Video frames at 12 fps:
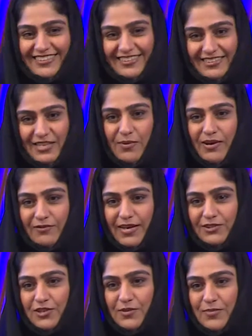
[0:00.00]
the team
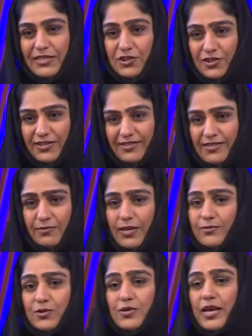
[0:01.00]
have actually mentioned.
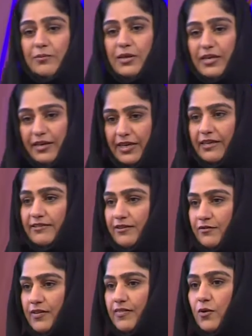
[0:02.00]
Sometimes you can be
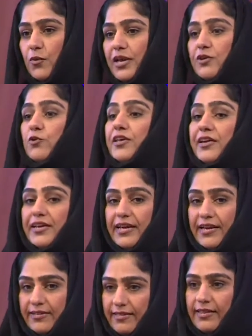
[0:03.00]
creative in the way you
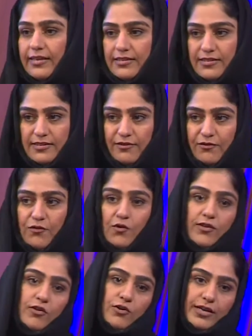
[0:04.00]
create things
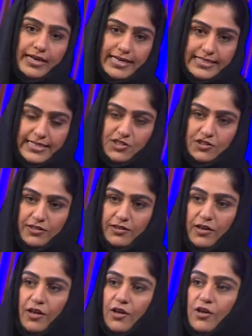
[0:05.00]
for the
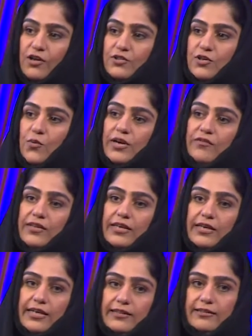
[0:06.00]
organization. So one of
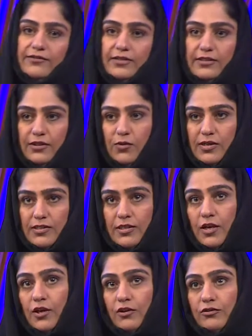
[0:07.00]
the creativity
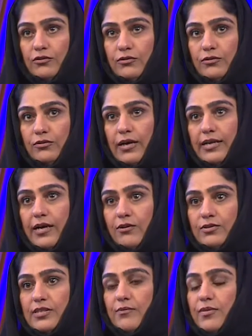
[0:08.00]
was to
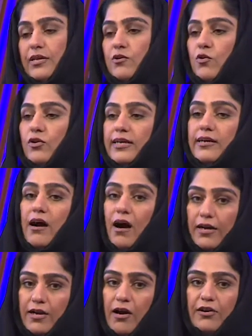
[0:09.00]
announce something called an
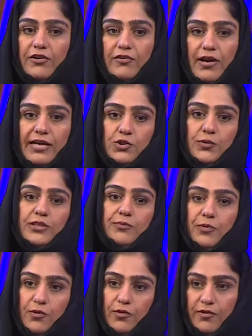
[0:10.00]
IR
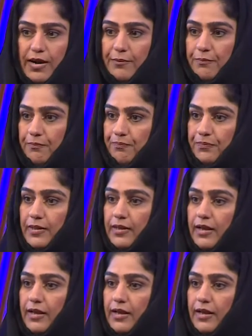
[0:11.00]
graduate program.